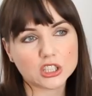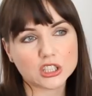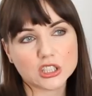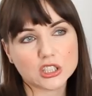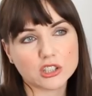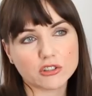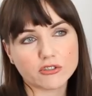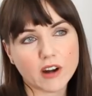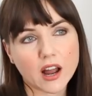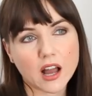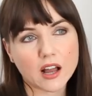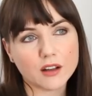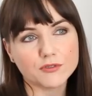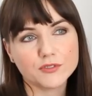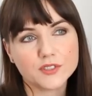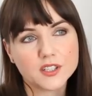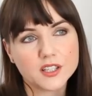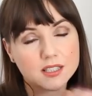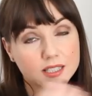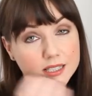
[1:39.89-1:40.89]

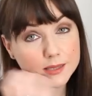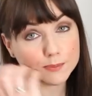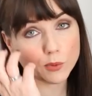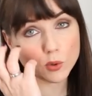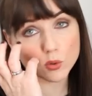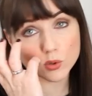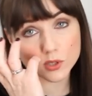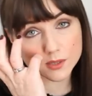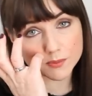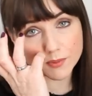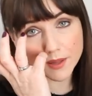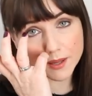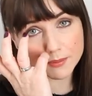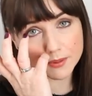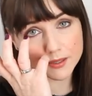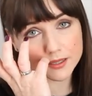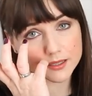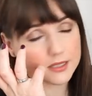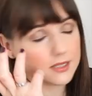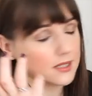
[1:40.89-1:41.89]
crafters, sports people
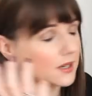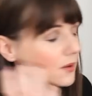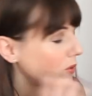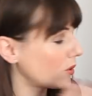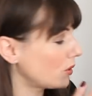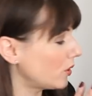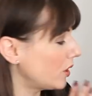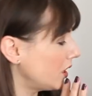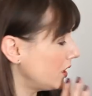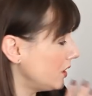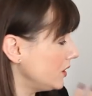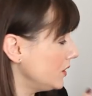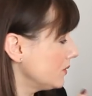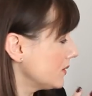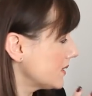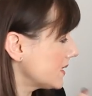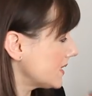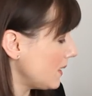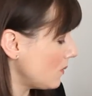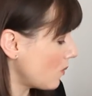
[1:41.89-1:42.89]
and so on, and you'll
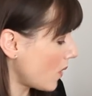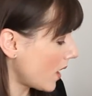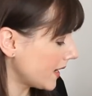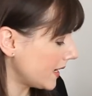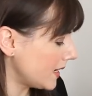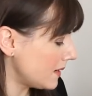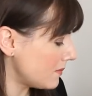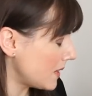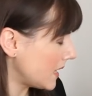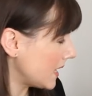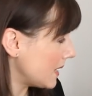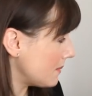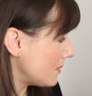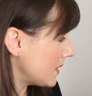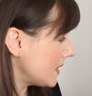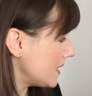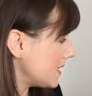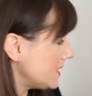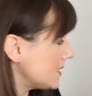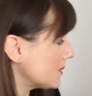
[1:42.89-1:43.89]
see why in a minute, but
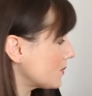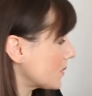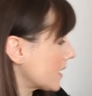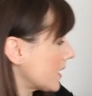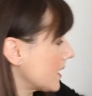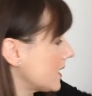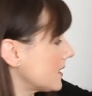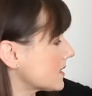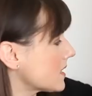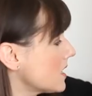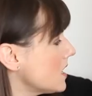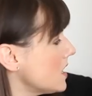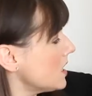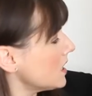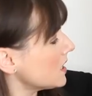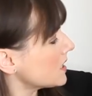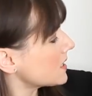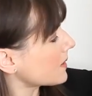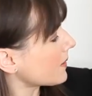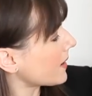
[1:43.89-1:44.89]
this is what it is.
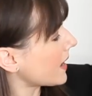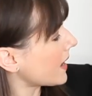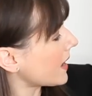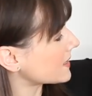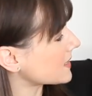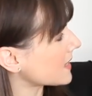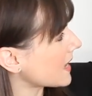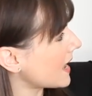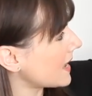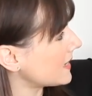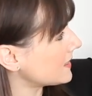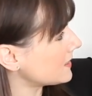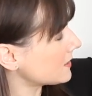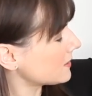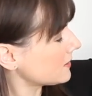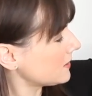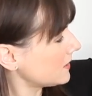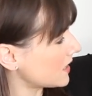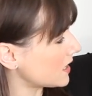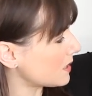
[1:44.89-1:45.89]
So it has a
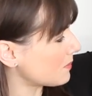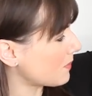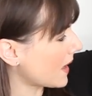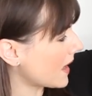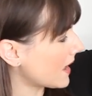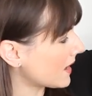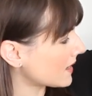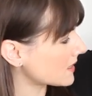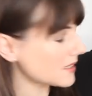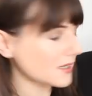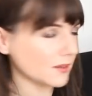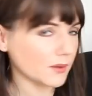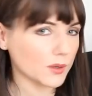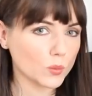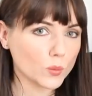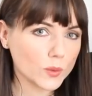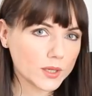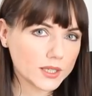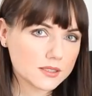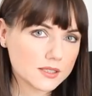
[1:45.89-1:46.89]
handle at the back, so it
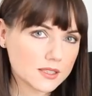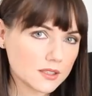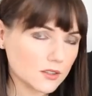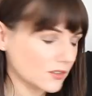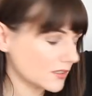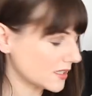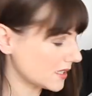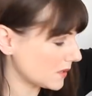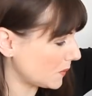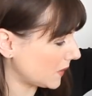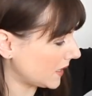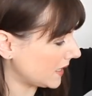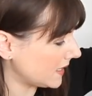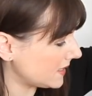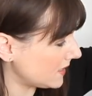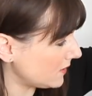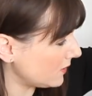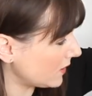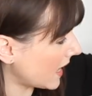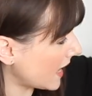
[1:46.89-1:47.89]
wheels along as a wheelie
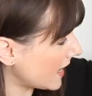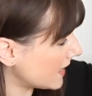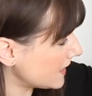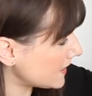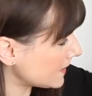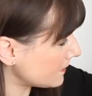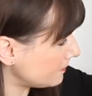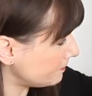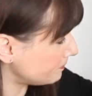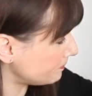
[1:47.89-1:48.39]
suitcase,